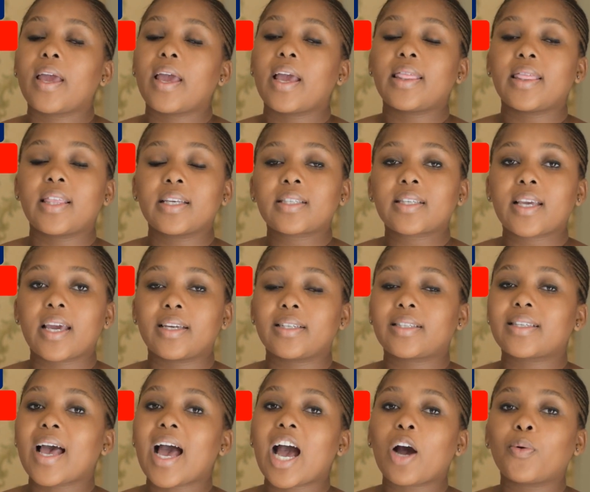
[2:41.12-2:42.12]
In this
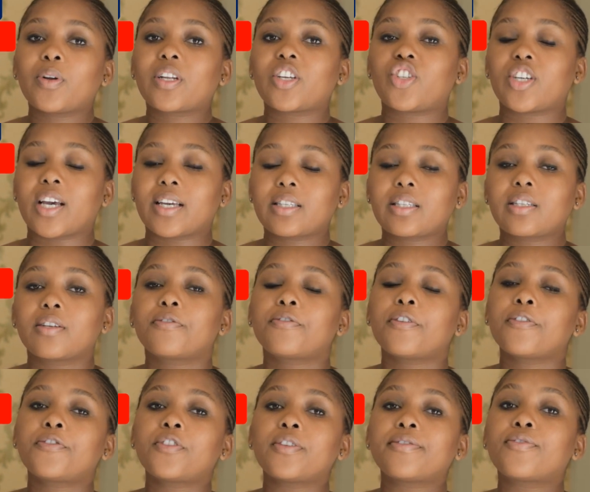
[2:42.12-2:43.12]
case, I would adjust
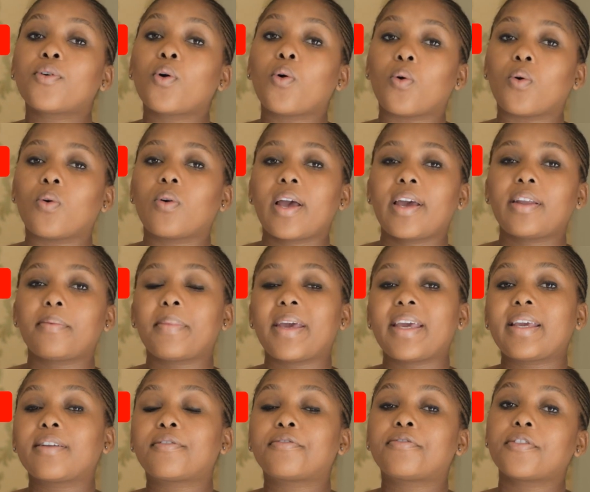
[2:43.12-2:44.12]
54 and
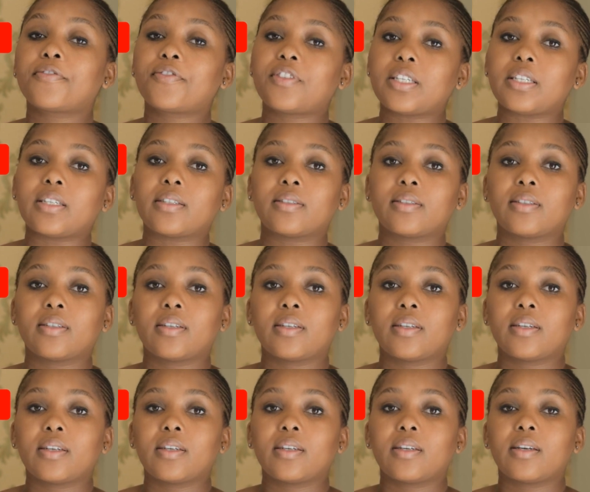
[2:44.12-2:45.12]
make it 50
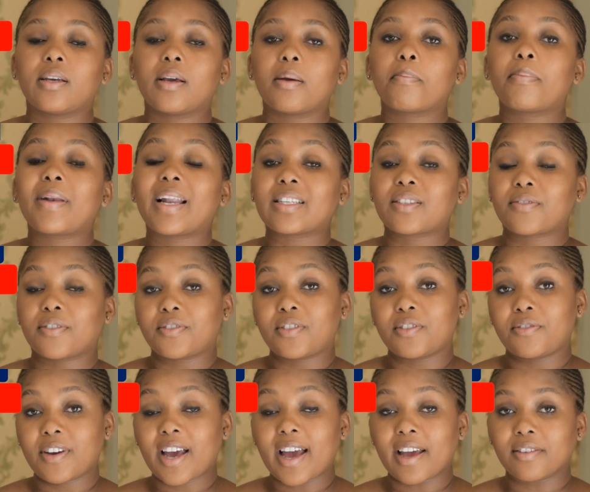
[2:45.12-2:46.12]
plus
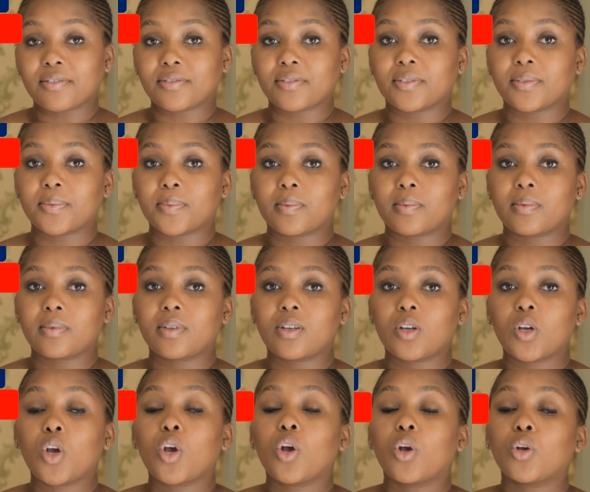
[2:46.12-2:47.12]
55.
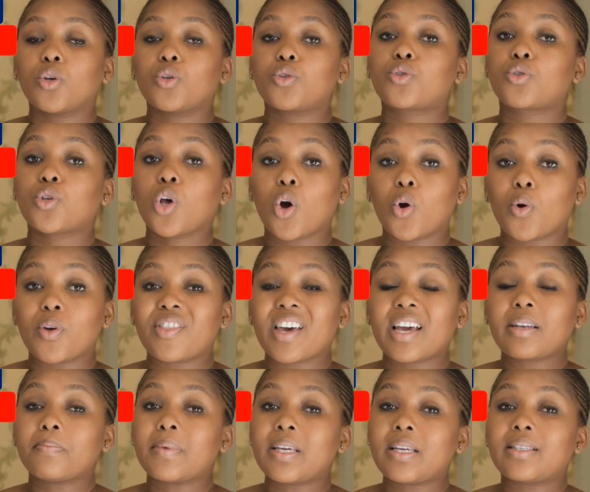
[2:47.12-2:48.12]
So
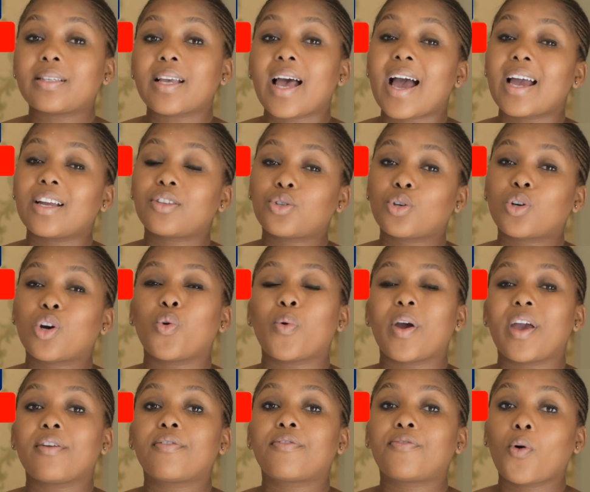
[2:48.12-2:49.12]
that means I took
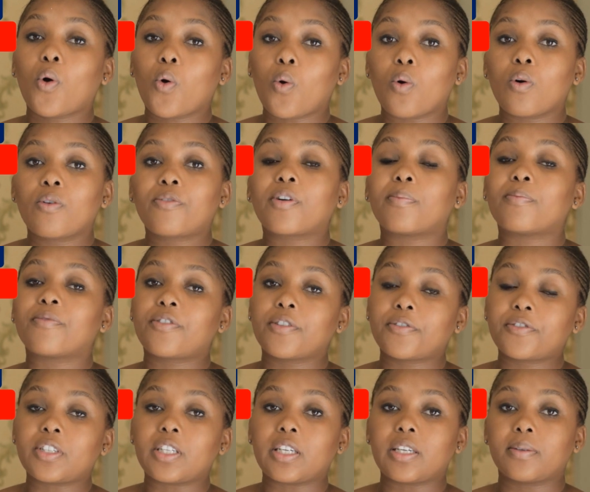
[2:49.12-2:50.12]
away 4 from
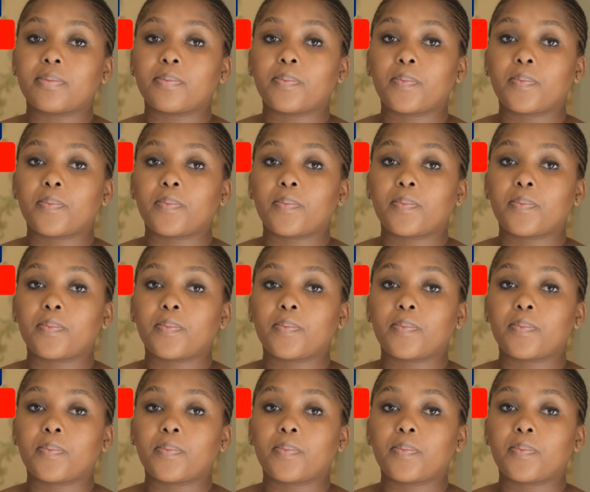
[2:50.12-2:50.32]
50.